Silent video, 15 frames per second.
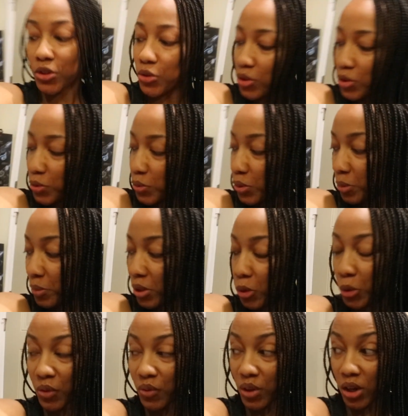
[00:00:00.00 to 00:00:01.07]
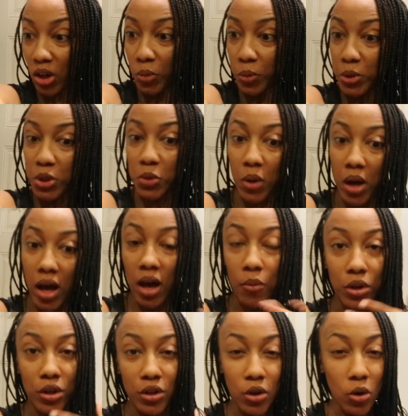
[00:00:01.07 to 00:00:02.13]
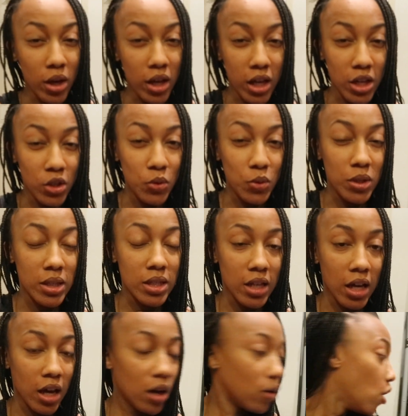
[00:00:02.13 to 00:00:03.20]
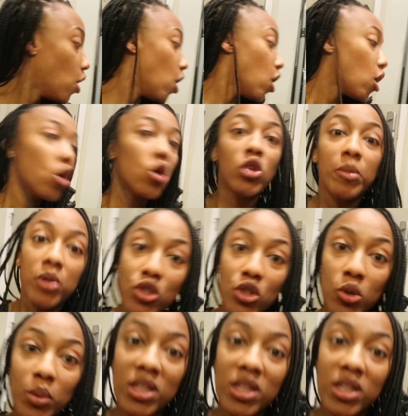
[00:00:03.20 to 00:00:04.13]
knew this was going to be a quick video, which is why I wanted to go ahead and do this now. Oh, let me show you